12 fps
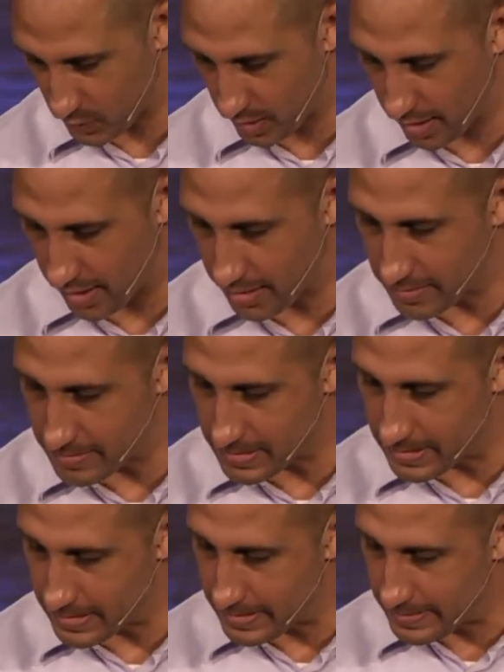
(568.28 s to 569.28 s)
Okay?
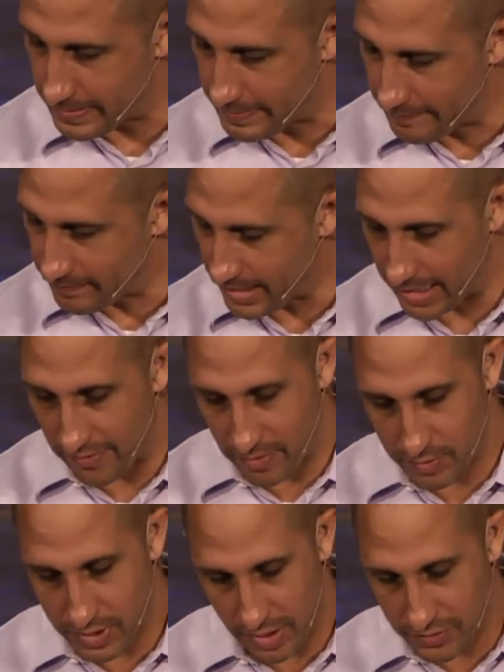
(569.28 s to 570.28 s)
They gave
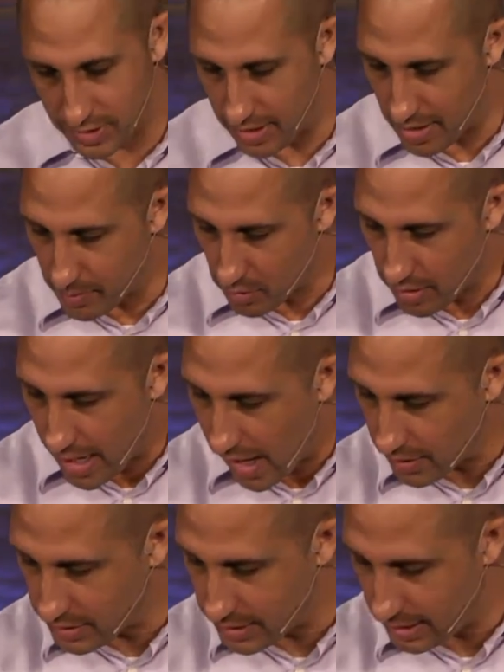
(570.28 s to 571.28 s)
themselves to
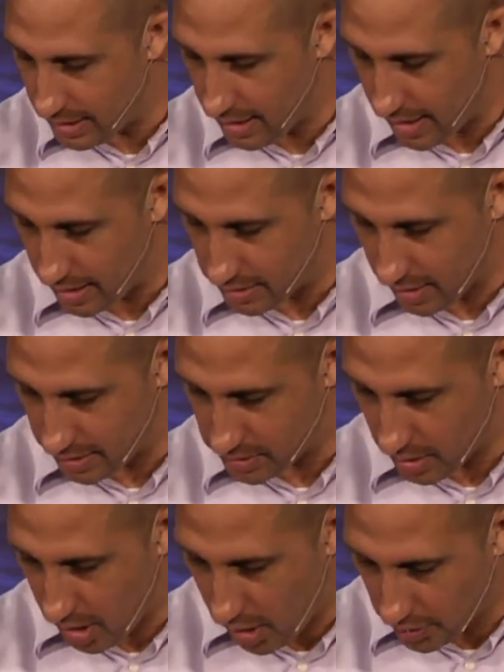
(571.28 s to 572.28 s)
immorality and
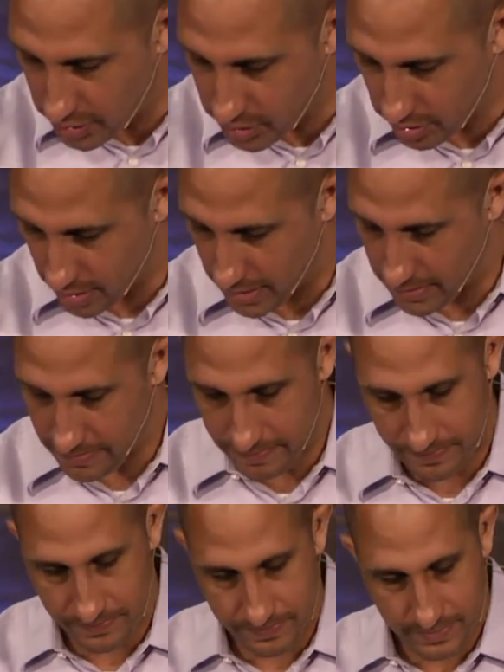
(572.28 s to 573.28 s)
idolatry.
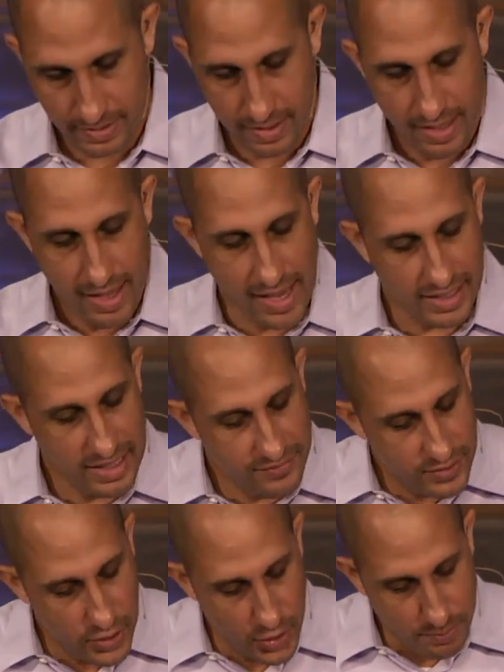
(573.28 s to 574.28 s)
And
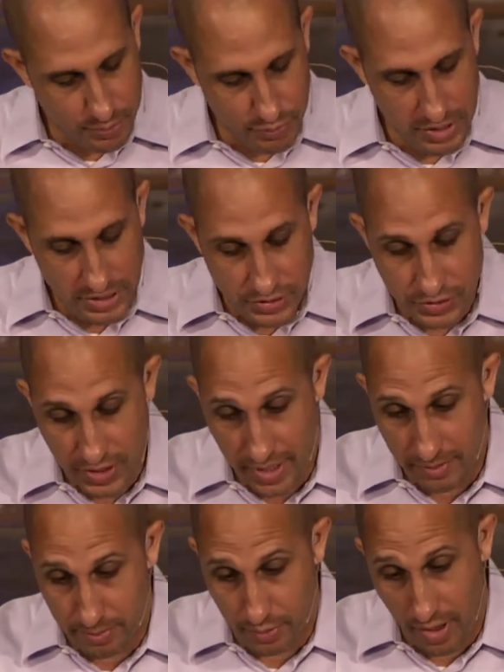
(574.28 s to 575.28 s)
even their priests
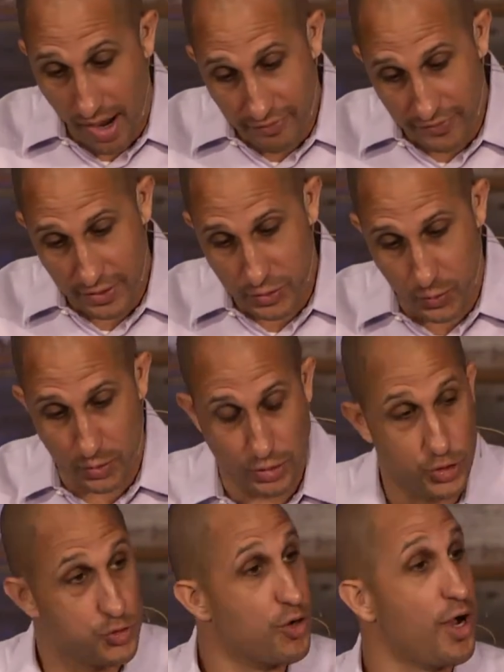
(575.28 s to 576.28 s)
and prophets were
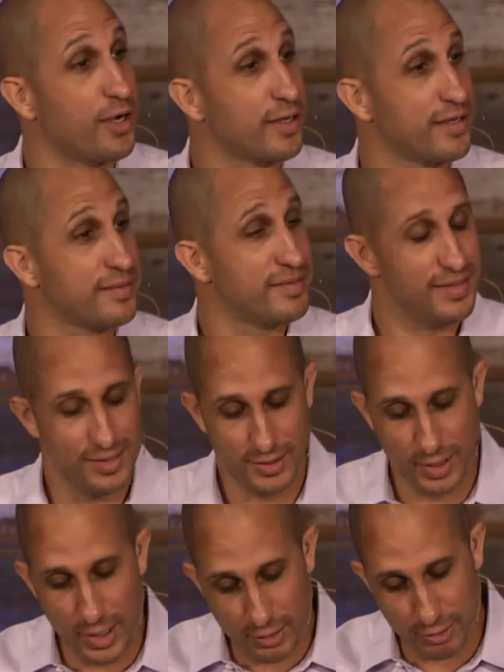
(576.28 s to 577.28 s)
drunk. It's
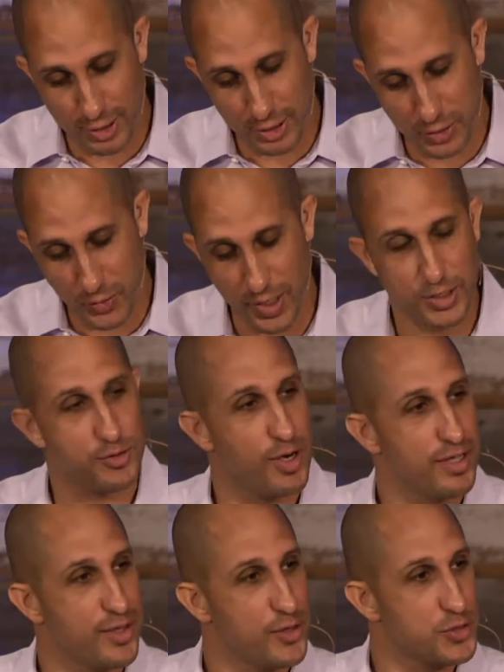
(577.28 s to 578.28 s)
an interesting twist,
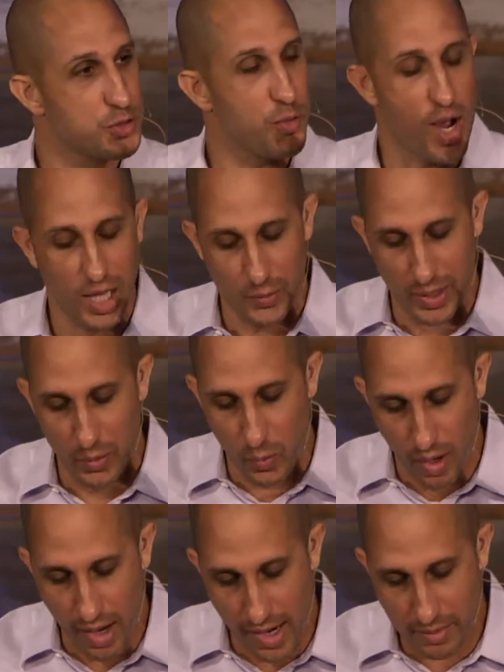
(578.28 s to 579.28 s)
right? They're swallowing
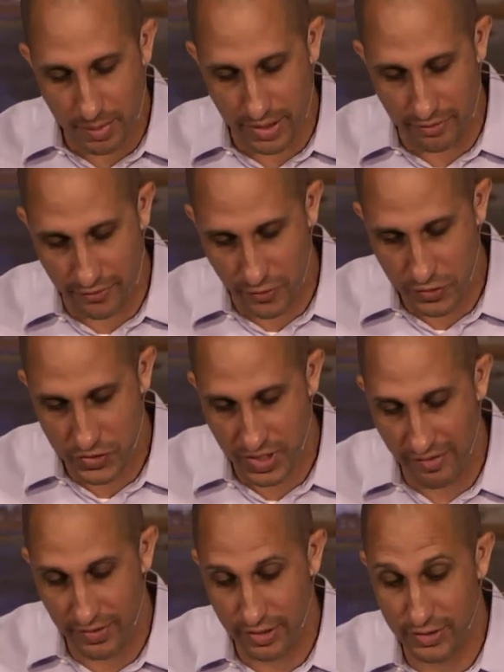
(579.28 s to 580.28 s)
wine, but in verse
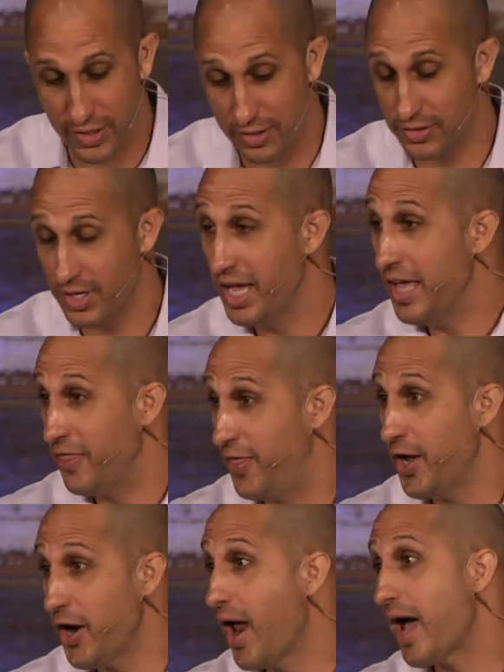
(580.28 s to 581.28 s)
7 it says,
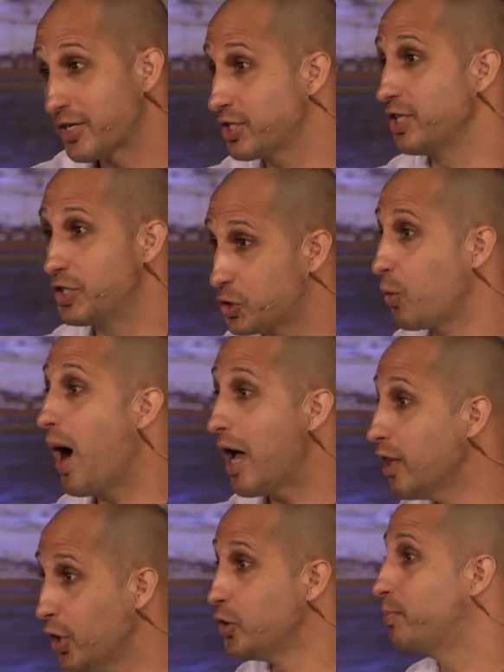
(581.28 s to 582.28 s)
they're actually
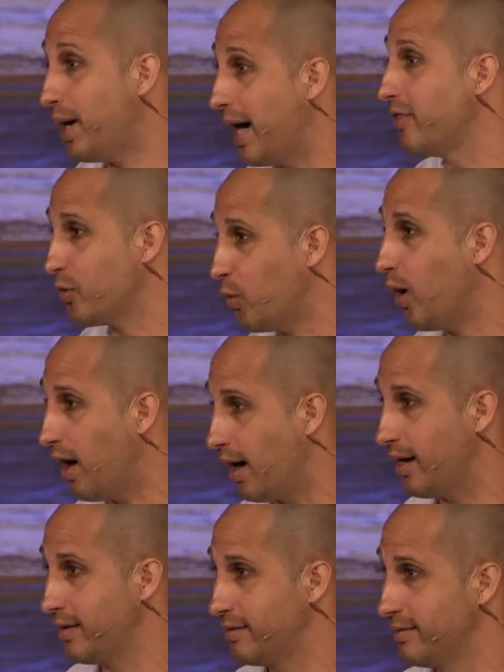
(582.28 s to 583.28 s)
swallowed by the
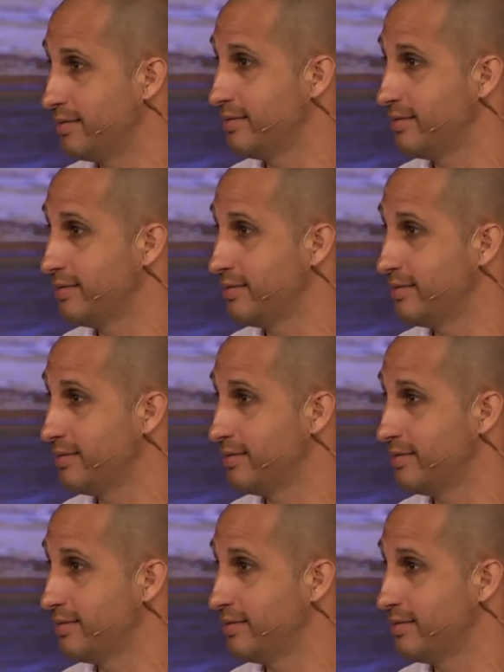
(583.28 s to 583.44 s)
wine.